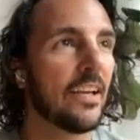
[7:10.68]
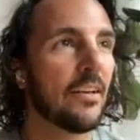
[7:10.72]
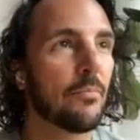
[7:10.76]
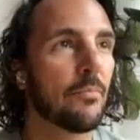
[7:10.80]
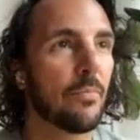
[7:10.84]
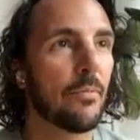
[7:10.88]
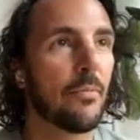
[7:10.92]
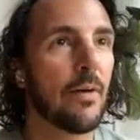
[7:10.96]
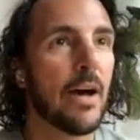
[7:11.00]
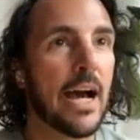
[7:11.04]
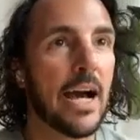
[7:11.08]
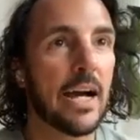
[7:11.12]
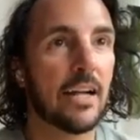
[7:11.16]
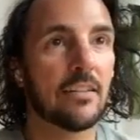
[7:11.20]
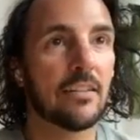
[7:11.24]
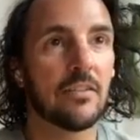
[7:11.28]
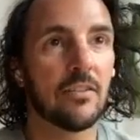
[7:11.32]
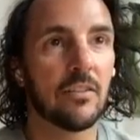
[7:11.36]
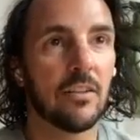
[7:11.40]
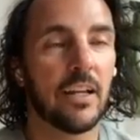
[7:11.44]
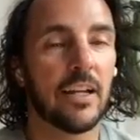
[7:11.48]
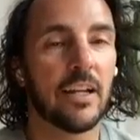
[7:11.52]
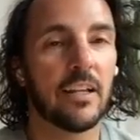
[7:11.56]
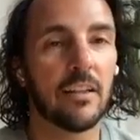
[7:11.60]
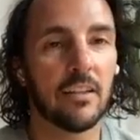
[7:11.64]
think back
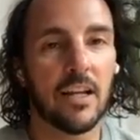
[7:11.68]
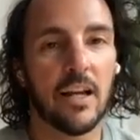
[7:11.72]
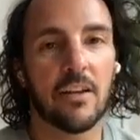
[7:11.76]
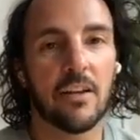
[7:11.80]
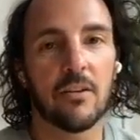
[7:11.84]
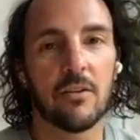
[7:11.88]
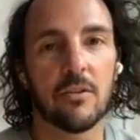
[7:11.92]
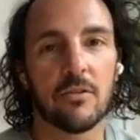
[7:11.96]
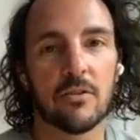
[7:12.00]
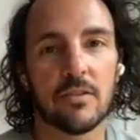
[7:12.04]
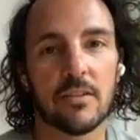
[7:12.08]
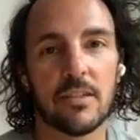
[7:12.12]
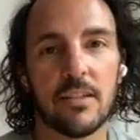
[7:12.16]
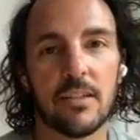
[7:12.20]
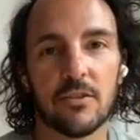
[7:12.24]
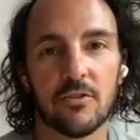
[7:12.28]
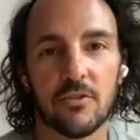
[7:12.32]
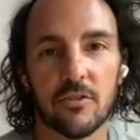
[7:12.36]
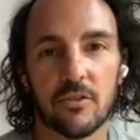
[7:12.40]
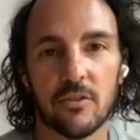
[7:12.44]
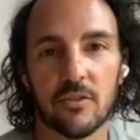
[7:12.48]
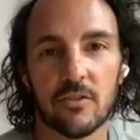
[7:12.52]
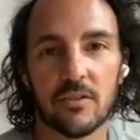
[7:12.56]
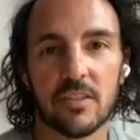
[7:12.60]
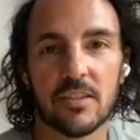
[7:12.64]
to like a lot of those
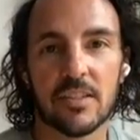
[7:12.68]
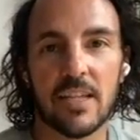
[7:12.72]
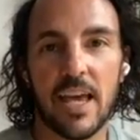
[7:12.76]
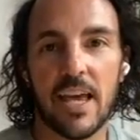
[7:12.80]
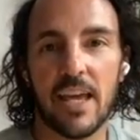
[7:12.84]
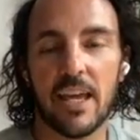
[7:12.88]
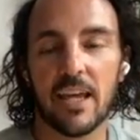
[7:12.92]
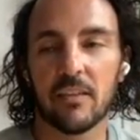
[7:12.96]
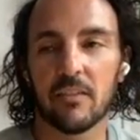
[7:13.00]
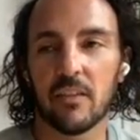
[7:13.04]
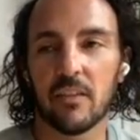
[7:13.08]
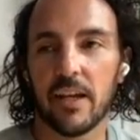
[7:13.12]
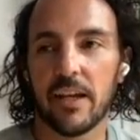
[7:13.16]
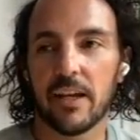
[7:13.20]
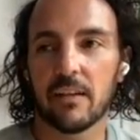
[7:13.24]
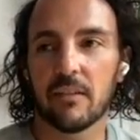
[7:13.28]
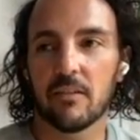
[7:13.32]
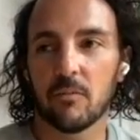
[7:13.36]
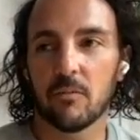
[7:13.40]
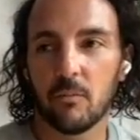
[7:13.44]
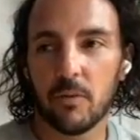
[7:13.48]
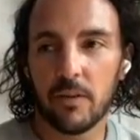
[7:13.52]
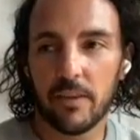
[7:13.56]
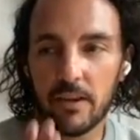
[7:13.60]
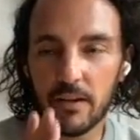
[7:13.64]
teachers saying like
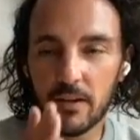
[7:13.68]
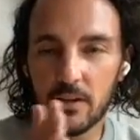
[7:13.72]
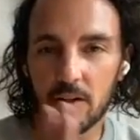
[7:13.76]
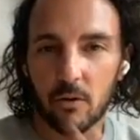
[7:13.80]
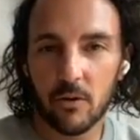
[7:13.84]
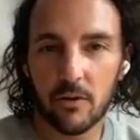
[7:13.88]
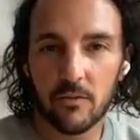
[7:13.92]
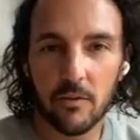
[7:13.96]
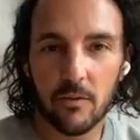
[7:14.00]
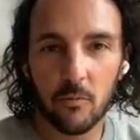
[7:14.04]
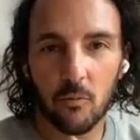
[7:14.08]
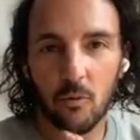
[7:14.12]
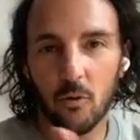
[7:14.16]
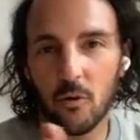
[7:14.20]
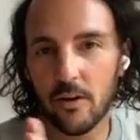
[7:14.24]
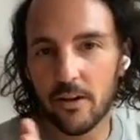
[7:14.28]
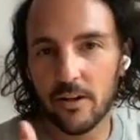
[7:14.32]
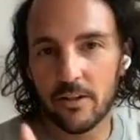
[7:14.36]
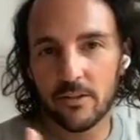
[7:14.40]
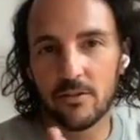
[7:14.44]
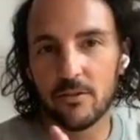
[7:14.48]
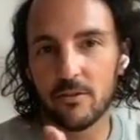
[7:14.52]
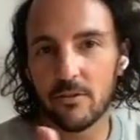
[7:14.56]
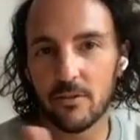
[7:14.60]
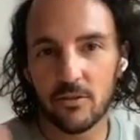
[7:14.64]
when they're going from
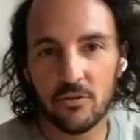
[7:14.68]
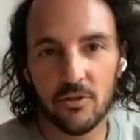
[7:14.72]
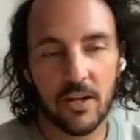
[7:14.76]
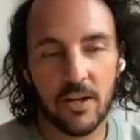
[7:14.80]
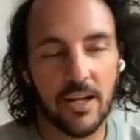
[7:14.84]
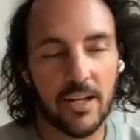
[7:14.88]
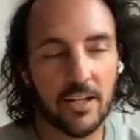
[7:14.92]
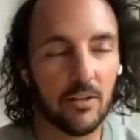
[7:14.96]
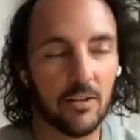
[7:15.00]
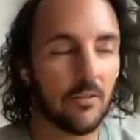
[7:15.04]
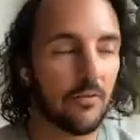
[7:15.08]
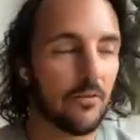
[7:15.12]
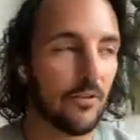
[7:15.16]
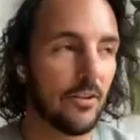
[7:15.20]
warrior 2 to triangle,